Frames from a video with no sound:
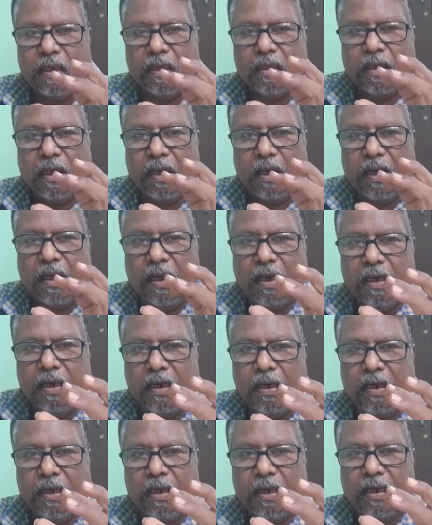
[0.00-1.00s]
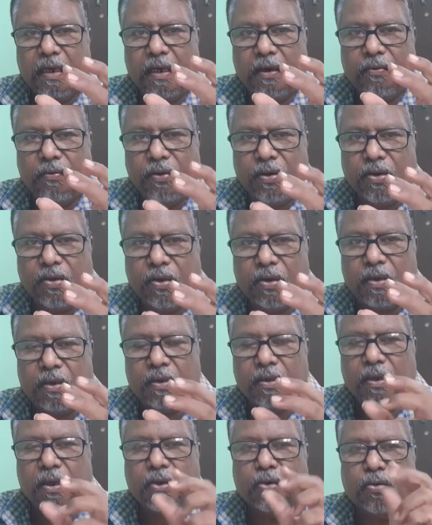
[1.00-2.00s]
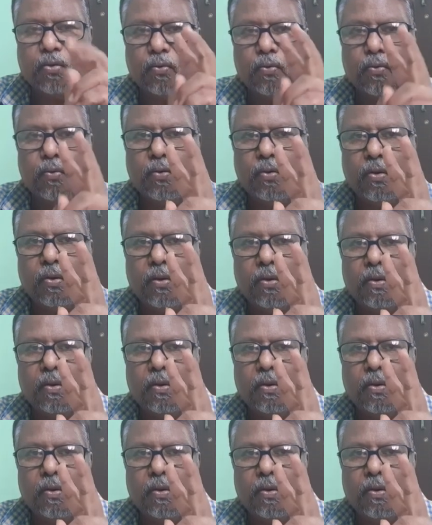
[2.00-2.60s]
the layer in which the two